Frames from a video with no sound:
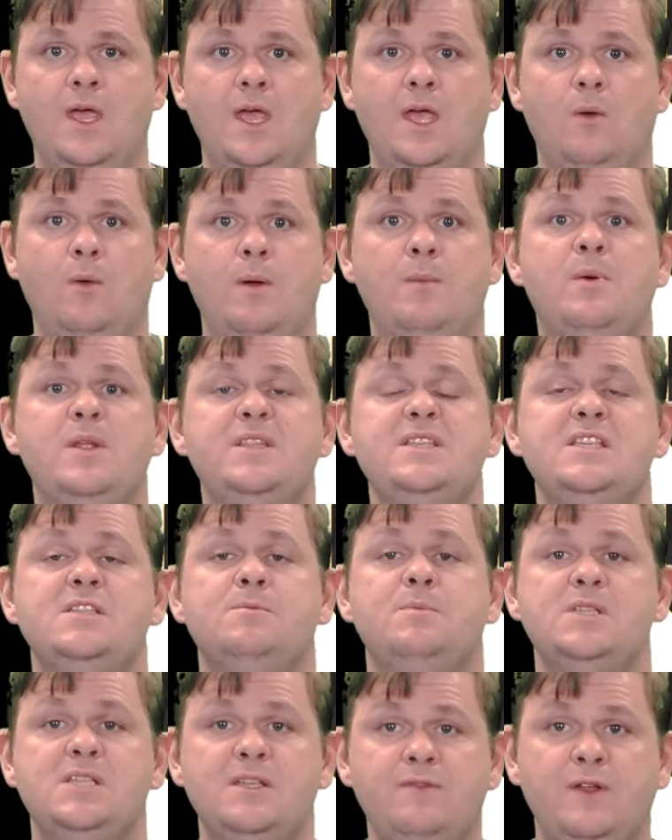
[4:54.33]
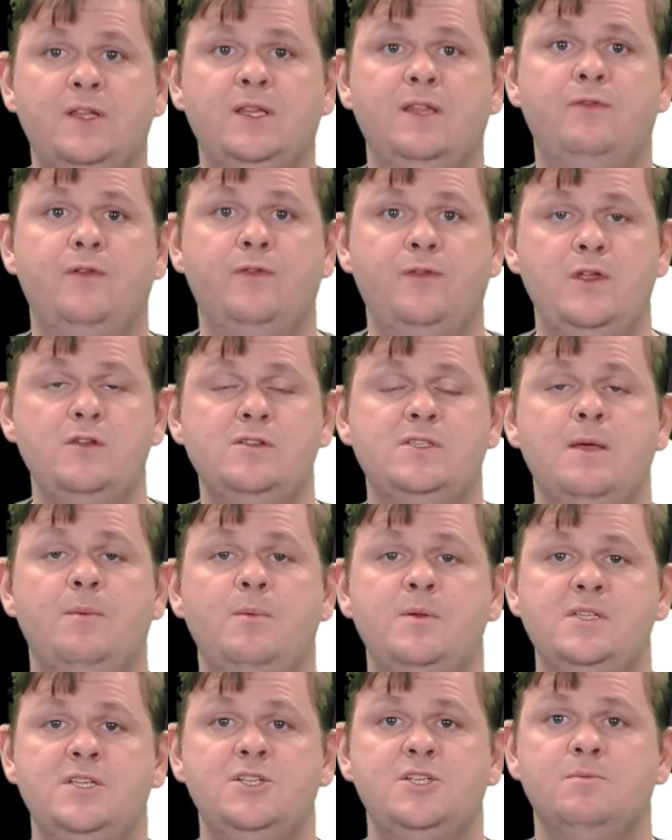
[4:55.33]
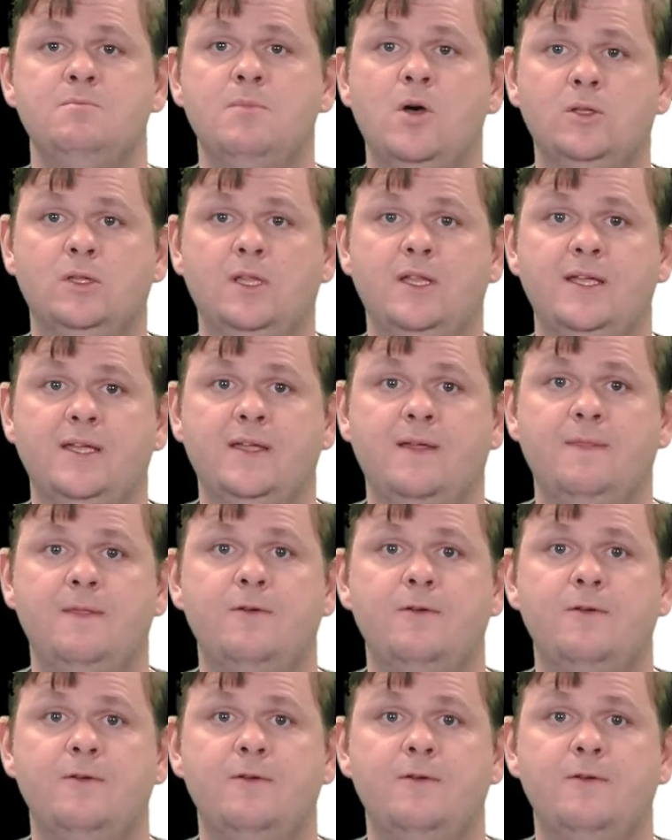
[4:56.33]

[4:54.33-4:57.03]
When printing specifically for fused deposition modelling,